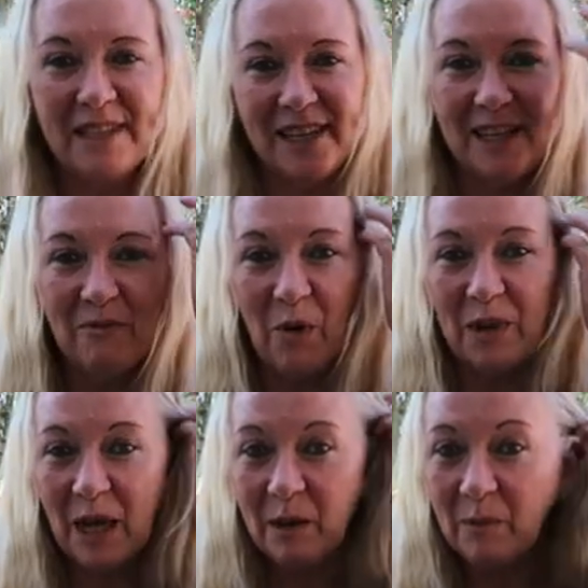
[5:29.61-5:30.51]
I didn't
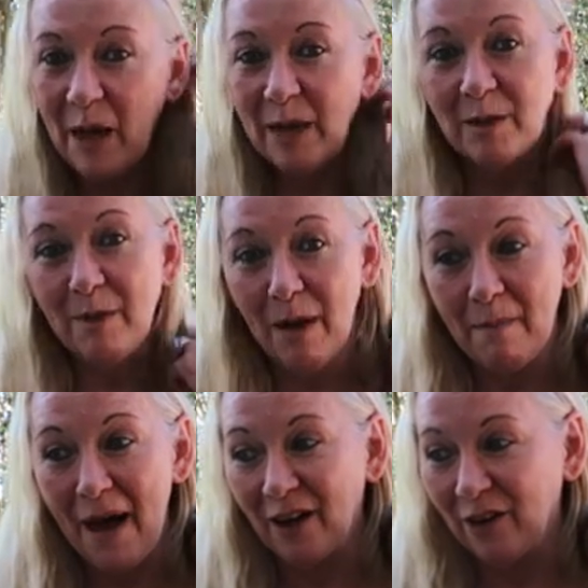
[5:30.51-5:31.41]
want that to be my
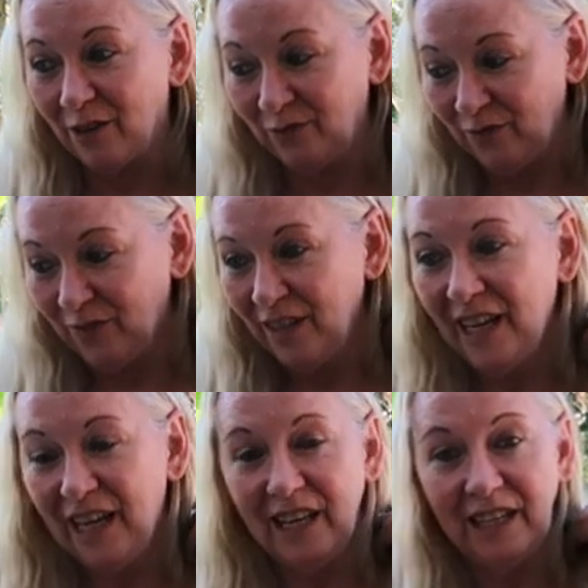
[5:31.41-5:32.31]
background.
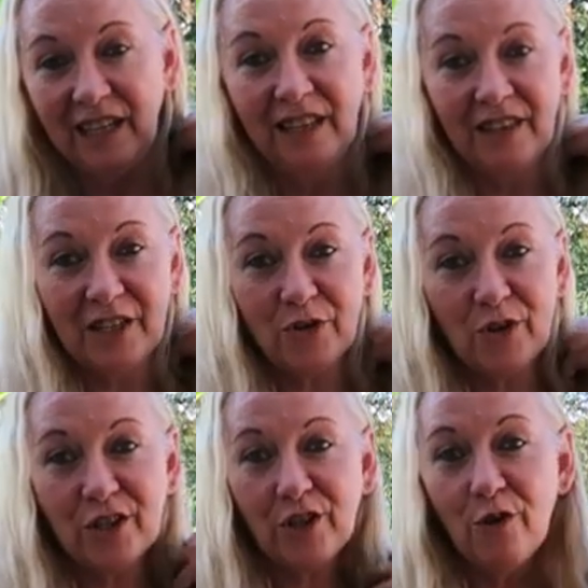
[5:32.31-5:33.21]
And this
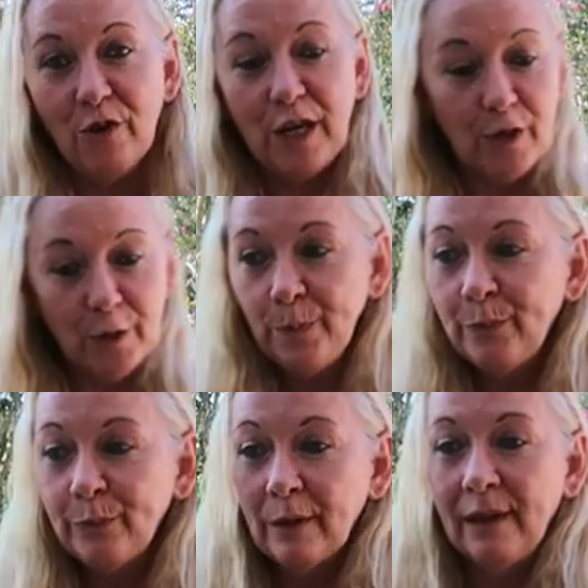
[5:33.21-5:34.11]
direction over here
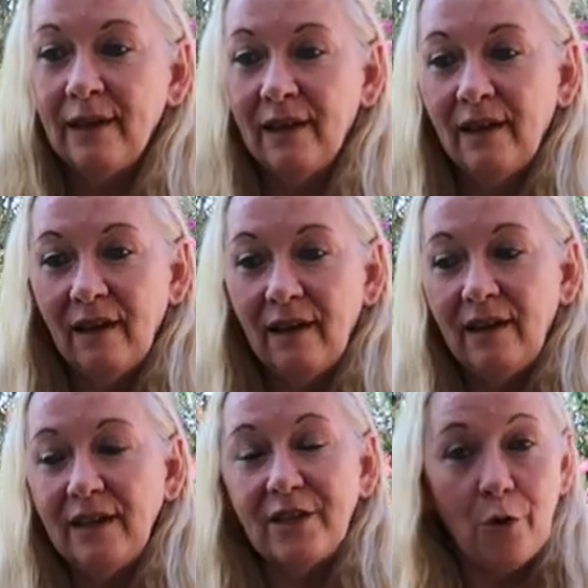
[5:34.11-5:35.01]

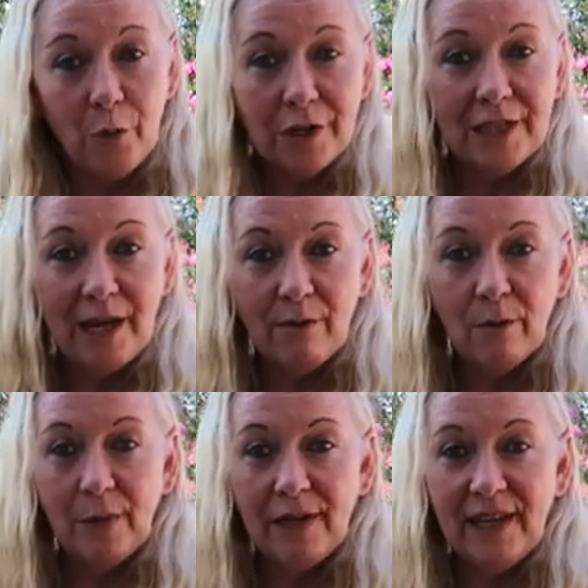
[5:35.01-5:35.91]
is our work table,
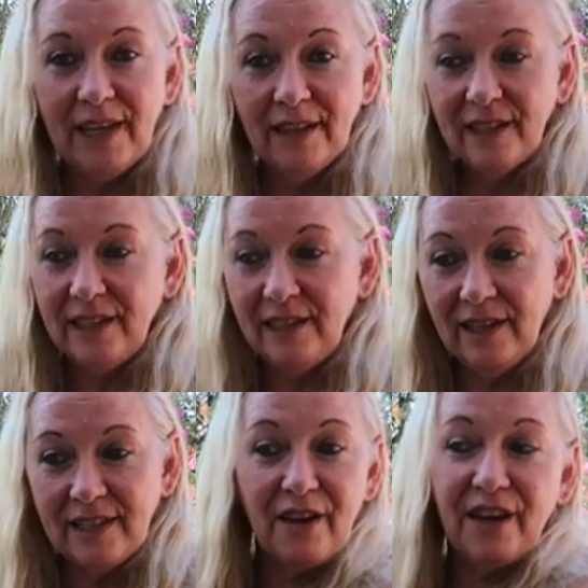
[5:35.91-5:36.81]
but Haley
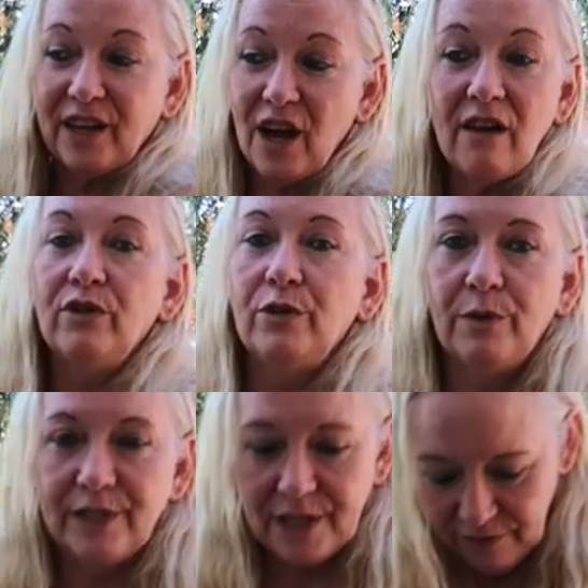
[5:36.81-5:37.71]
has got it covered with
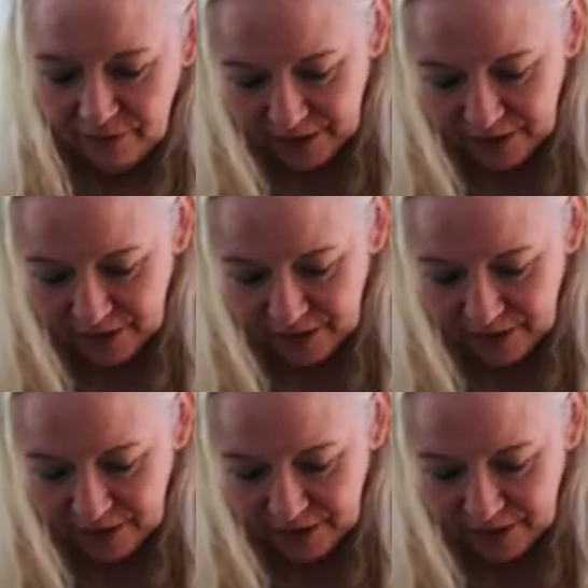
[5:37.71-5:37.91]
stuff.